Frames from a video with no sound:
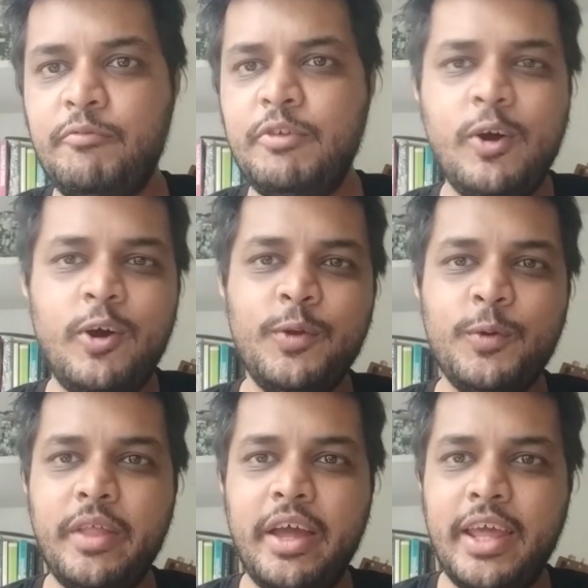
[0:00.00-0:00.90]
We all
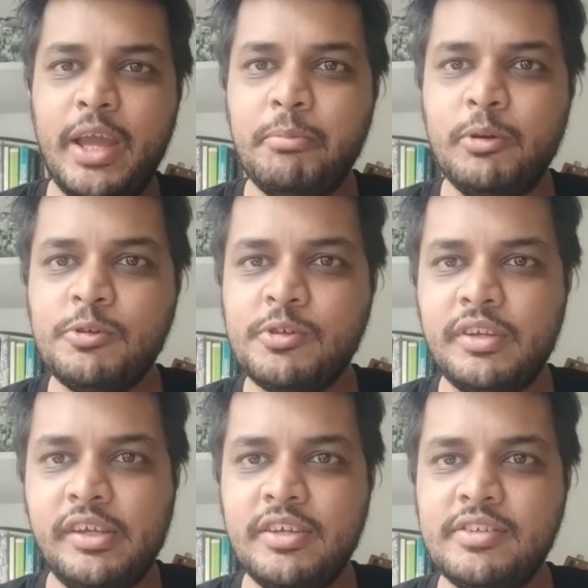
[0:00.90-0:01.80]
know that air
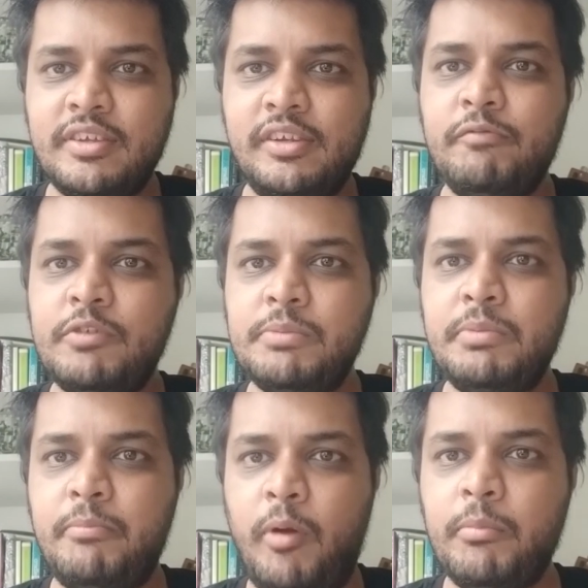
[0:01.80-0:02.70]
pollution is an
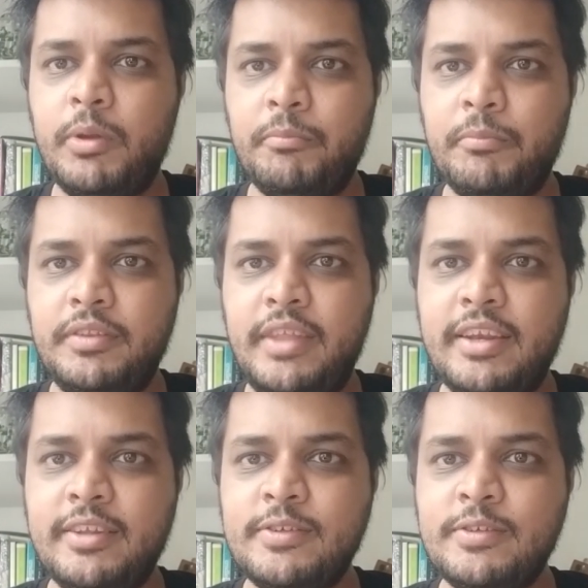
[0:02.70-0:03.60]
invisible problem.
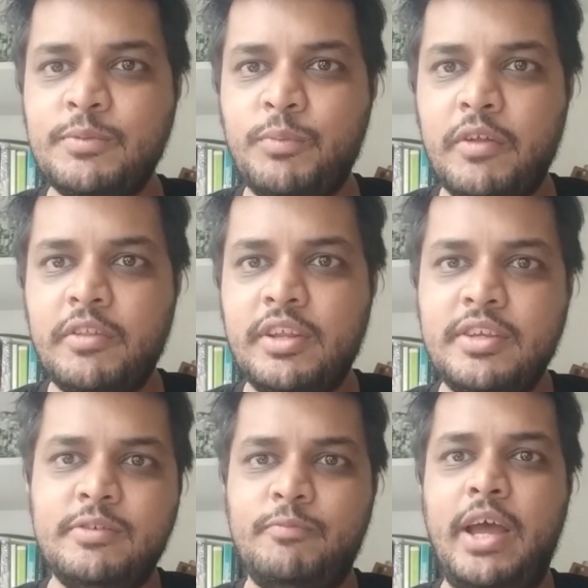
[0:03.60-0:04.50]
That is one of the
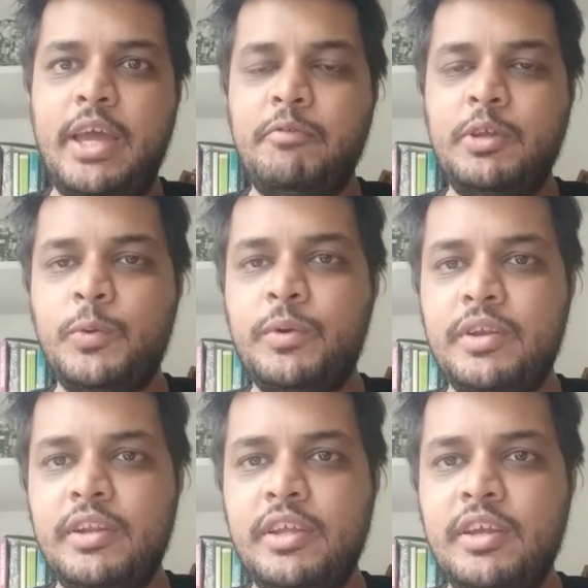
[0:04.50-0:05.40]
reasons why we don't
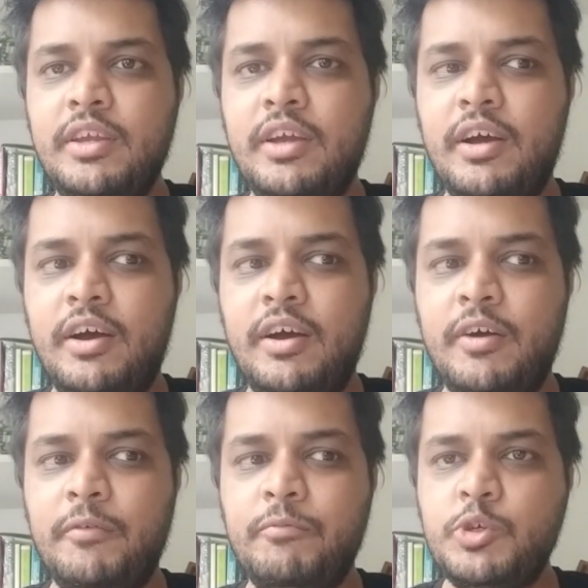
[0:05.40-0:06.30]
really
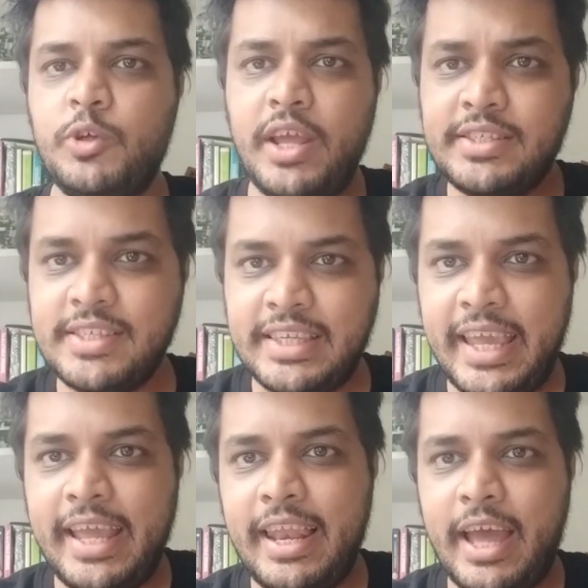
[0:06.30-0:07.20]
visualize the
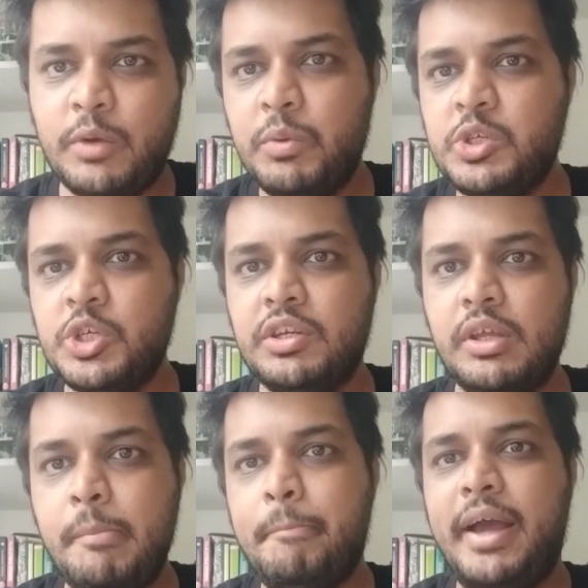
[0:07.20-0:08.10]
scale at which
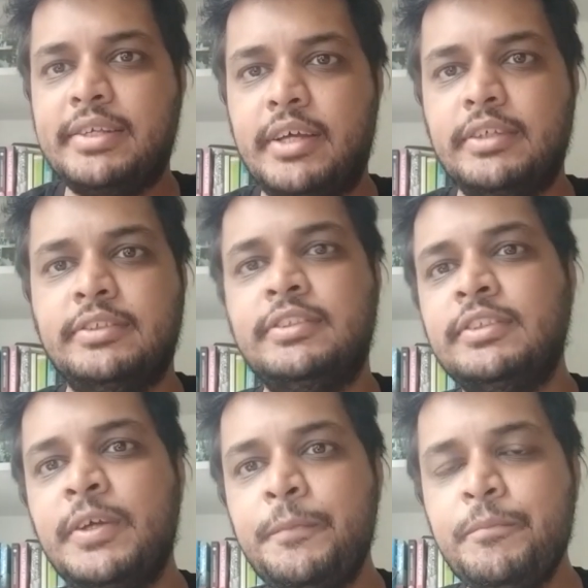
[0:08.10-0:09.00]
it impacts us.